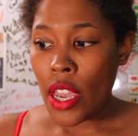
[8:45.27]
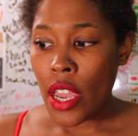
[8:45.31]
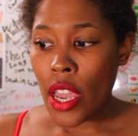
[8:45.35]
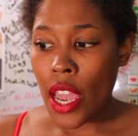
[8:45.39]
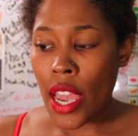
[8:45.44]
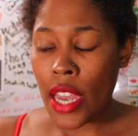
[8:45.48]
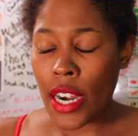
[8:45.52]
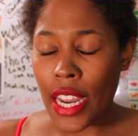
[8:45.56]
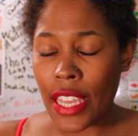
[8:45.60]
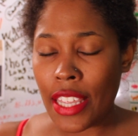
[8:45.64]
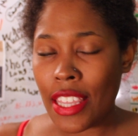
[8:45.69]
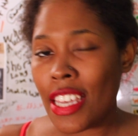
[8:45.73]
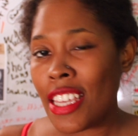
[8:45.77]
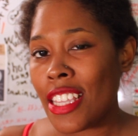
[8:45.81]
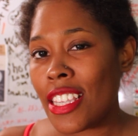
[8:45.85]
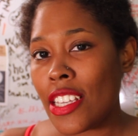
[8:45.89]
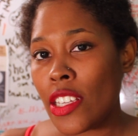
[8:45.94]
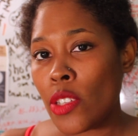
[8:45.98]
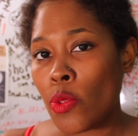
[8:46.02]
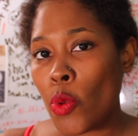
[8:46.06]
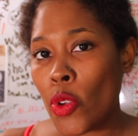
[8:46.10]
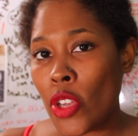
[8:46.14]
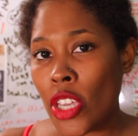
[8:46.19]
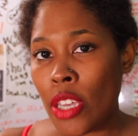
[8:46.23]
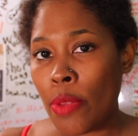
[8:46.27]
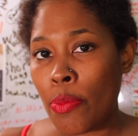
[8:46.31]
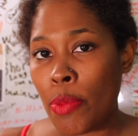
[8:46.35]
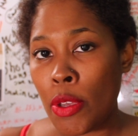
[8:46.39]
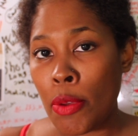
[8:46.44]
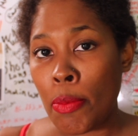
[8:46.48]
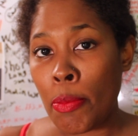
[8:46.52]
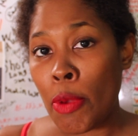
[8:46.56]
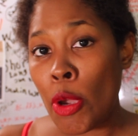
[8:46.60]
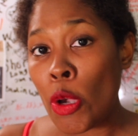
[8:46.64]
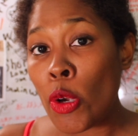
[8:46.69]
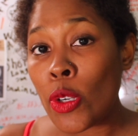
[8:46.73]
and I think this will keep
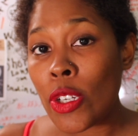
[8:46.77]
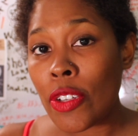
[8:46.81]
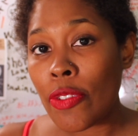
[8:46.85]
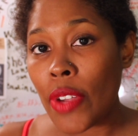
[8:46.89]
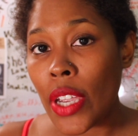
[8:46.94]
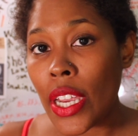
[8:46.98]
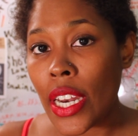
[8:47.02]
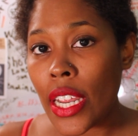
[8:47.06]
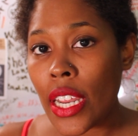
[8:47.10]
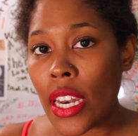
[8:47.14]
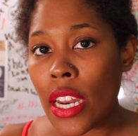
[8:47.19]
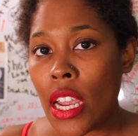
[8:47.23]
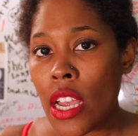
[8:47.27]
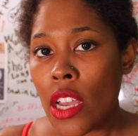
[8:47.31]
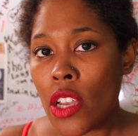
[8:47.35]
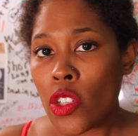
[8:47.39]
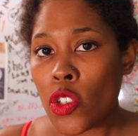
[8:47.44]
you motivated.